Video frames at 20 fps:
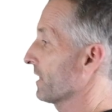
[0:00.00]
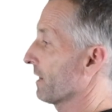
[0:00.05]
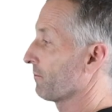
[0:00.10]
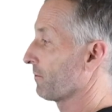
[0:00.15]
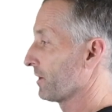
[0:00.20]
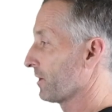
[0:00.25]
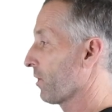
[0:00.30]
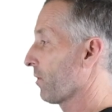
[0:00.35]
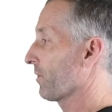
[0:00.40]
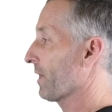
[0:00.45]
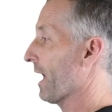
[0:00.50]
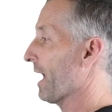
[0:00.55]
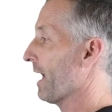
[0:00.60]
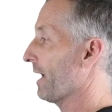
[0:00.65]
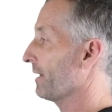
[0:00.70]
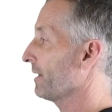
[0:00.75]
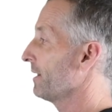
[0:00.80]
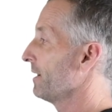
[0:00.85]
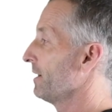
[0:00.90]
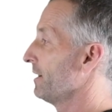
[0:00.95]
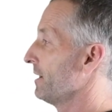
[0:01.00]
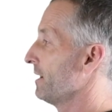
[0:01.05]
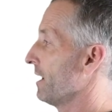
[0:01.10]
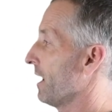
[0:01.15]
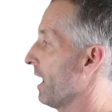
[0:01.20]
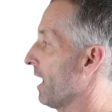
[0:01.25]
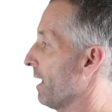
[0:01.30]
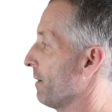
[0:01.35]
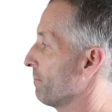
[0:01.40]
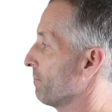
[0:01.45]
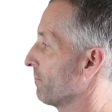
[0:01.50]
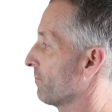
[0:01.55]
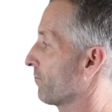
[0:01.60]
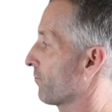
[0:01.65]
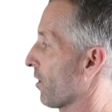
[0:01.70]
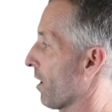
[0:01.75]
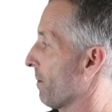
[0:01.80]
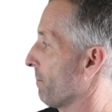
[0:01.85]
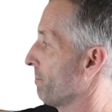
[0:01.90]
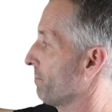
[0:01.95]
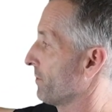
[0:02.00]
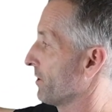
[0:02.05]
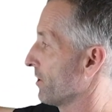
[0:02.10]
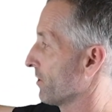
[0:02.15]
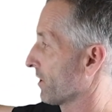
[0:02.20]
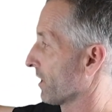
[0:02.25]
and we know that you